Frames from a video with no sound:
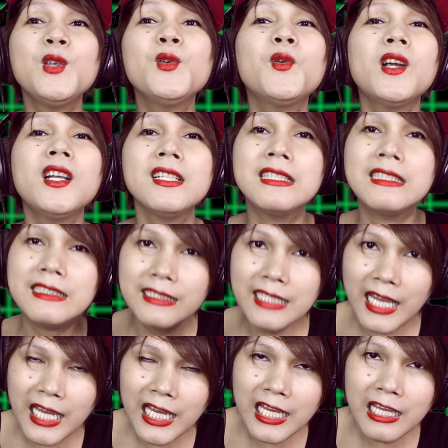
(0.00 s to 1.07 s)
you are
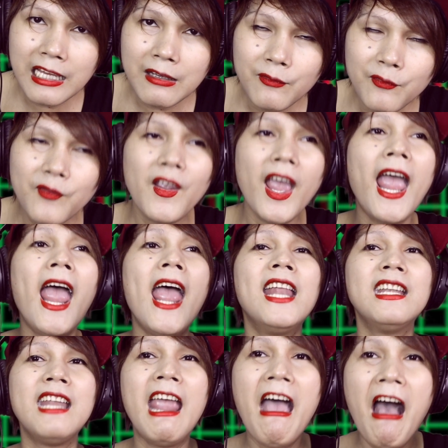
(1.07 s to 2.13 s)
safe
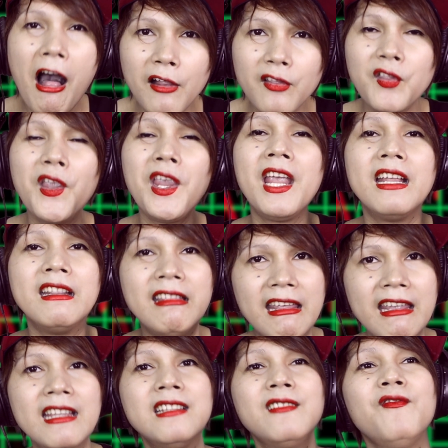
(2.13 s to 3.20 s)
and healthy at
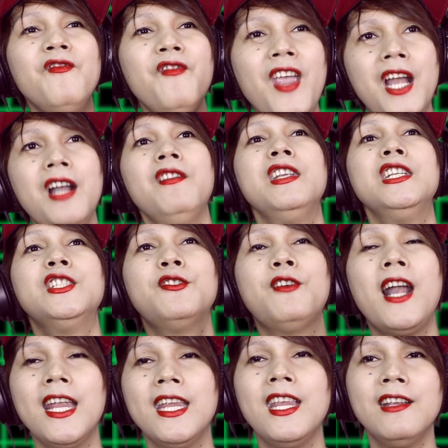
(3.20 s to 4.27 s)
this very
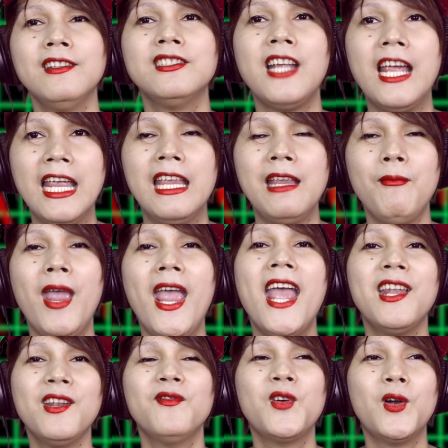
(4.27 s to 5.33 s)
trying time.
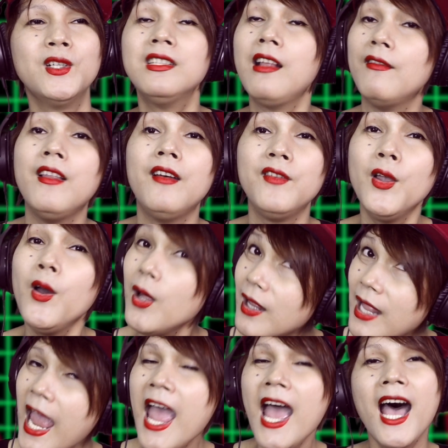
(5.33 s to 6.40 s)
And of course, I love you all.
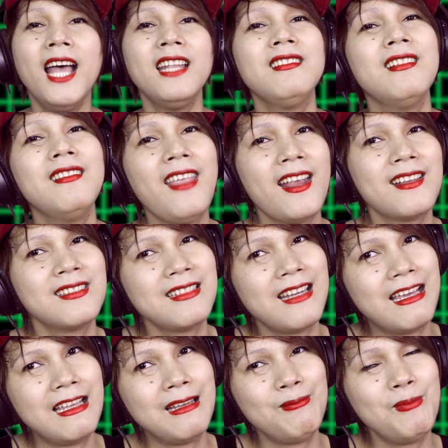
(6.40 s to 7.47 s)
Until next
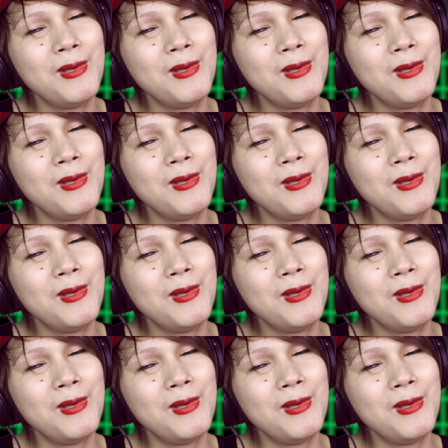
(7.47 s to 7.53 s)
time,